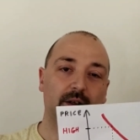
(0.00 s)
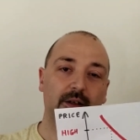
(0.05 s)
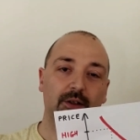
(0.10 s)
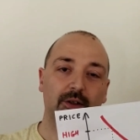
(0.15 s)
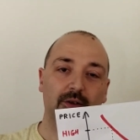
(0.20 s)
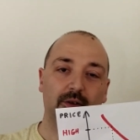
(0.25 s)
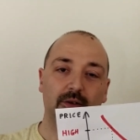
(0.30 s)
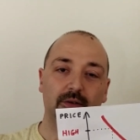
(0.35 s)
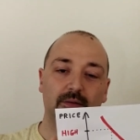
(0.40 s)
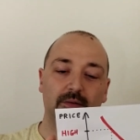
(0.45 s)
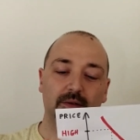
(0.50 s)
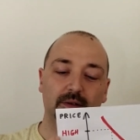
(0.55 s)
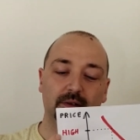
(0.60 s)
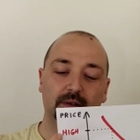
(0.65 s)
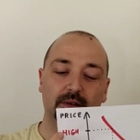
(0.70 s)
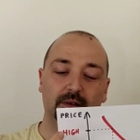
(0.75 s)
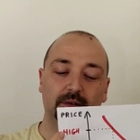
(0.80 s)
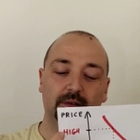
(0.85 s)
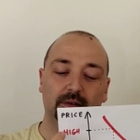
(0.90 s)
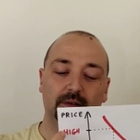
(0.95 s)
So
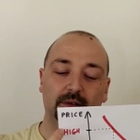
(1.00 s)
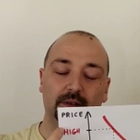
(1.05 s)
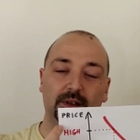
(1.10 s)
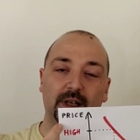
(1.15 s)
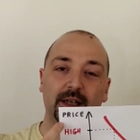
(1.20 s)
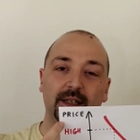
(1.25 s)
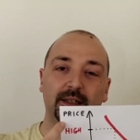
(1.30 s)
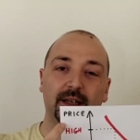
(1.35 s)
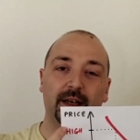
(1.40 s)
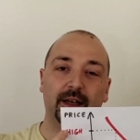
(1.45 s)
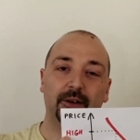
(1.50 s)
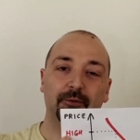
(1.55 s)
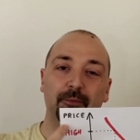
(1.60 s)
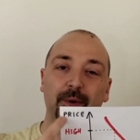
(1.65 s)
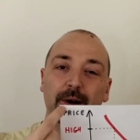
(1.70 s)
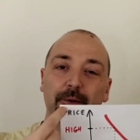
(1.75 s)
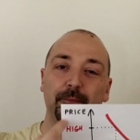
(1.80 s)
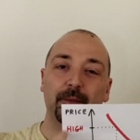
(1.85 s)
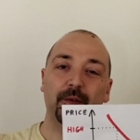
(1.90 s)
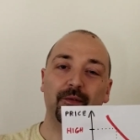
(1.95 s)
they say,
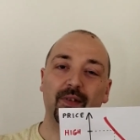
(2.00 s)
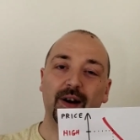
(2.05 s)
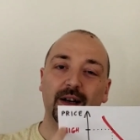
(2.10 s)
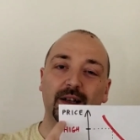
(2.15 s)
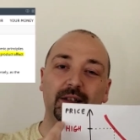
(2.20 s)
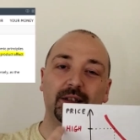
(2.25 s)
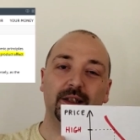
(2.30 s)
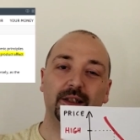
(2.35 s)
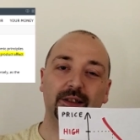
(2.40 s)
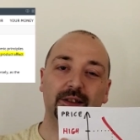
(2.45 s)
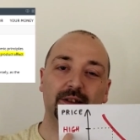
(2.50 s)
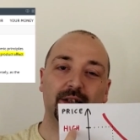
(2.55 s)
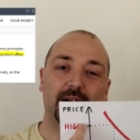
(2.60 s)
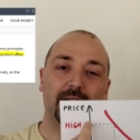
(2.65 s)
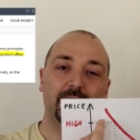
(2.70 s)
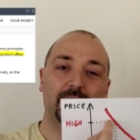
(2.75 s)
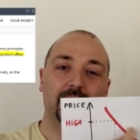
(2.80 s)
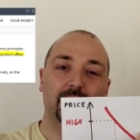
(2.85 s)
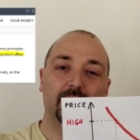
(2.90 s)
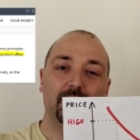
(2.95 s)
when we vary this,
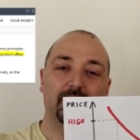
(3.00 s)
then